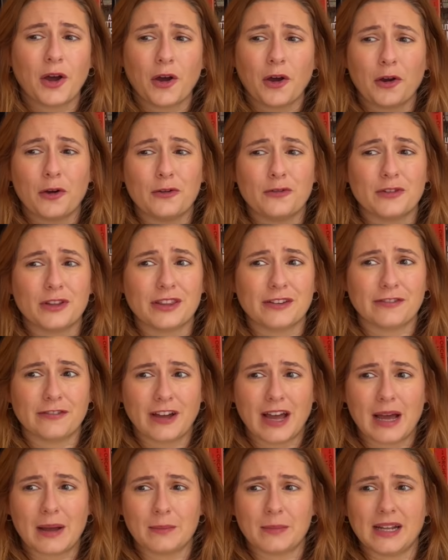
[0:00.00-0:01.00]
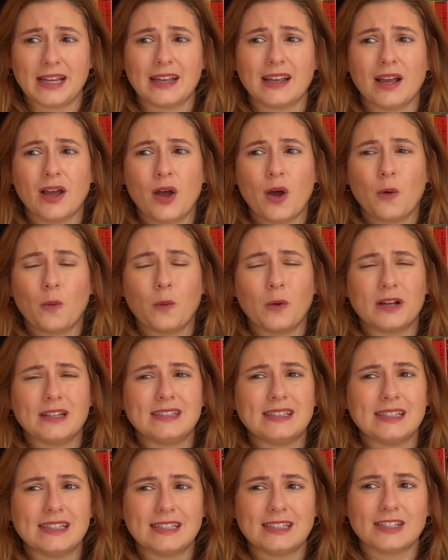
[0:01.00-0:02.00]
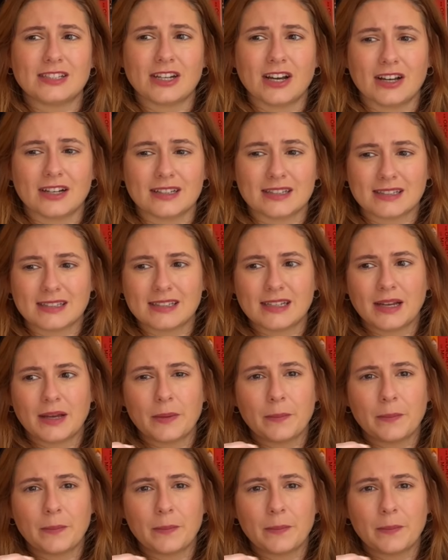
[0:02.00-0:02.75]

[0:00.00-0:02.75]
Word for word: over the family once he starts